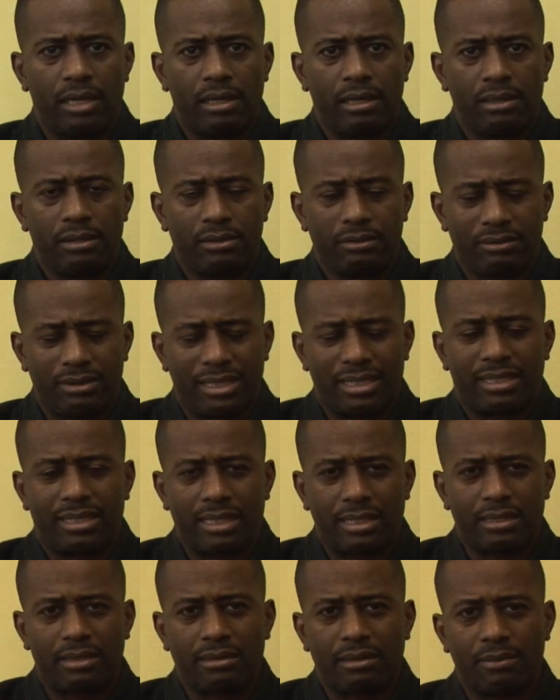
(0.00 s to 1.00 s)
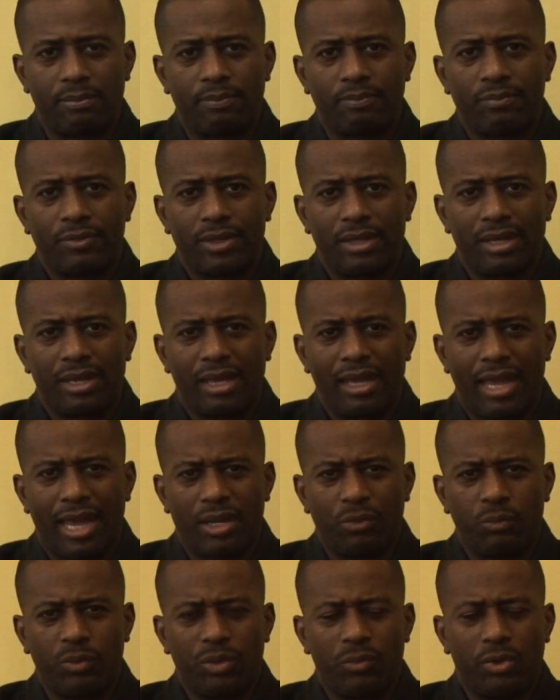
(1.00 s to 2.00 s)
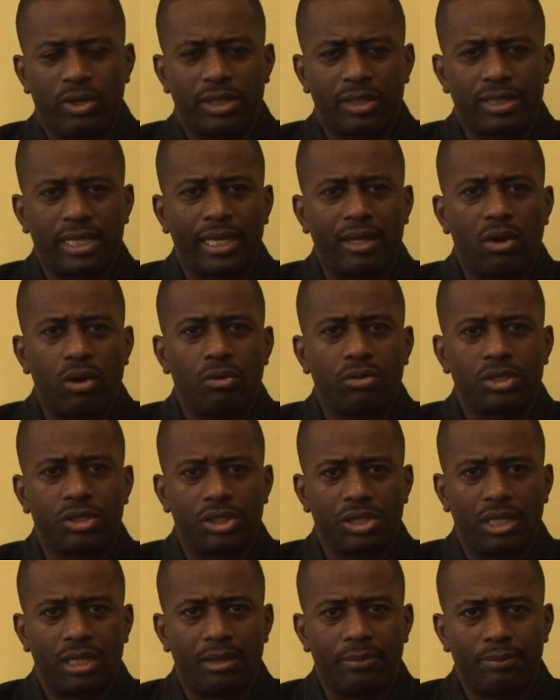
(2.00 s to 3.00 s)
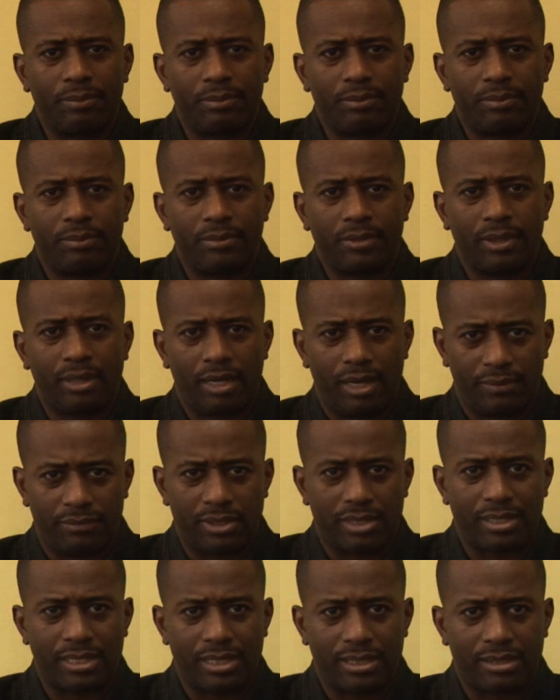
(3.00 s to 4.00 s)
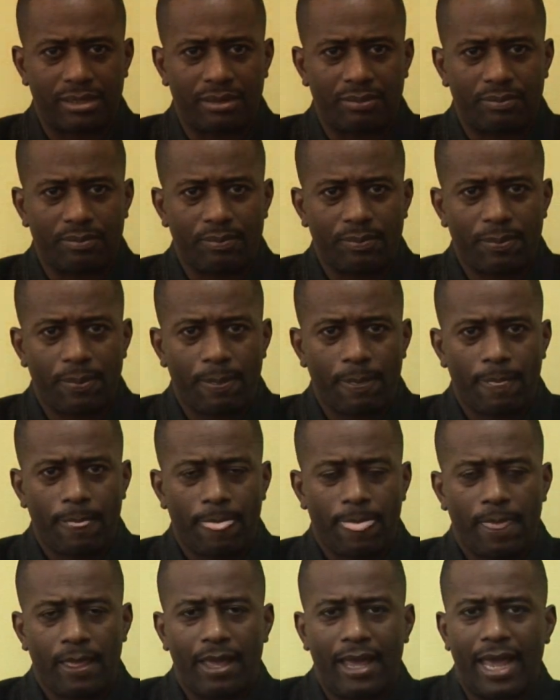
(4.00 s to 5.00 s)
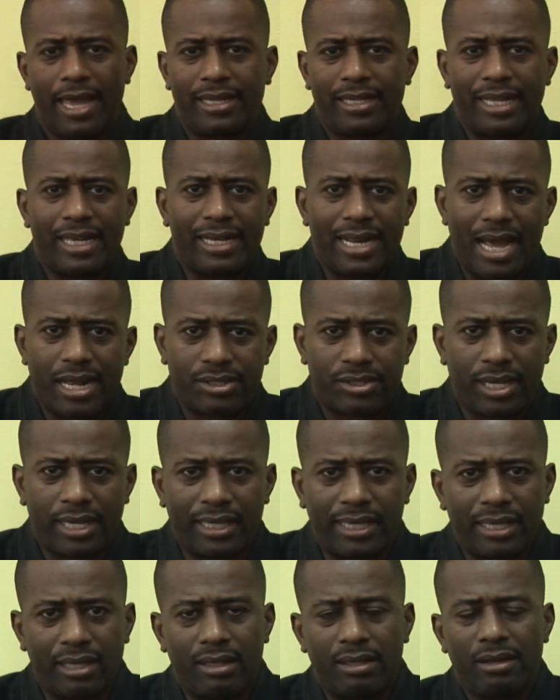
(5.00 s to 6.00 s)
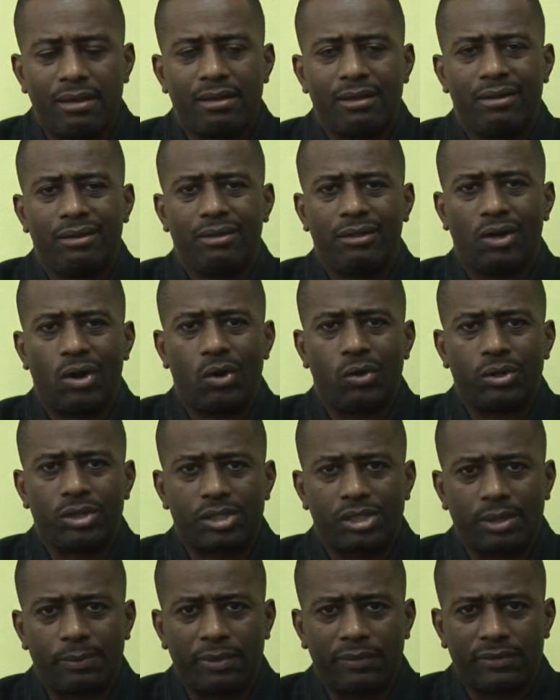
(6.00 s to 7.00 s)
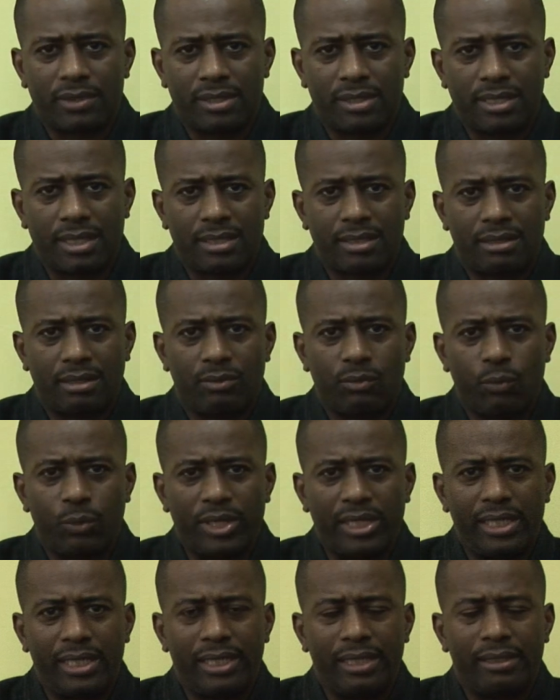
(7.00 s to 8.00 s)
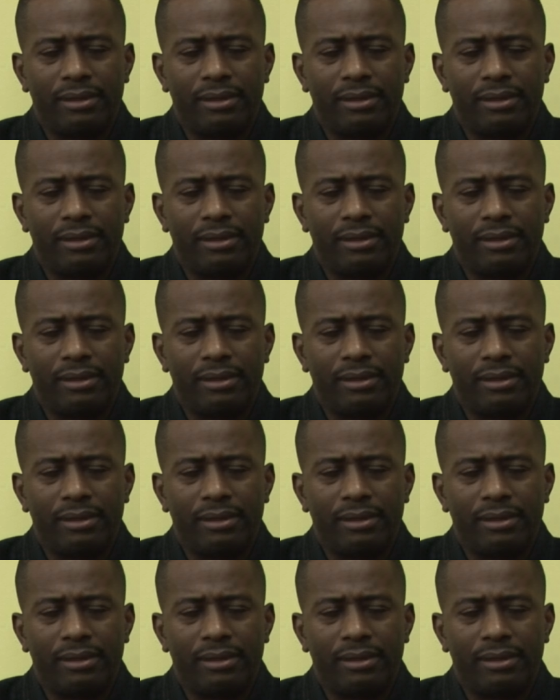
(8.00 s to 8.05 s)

this system, and we want to take ownership of the system. And in our taking ownership of the system, we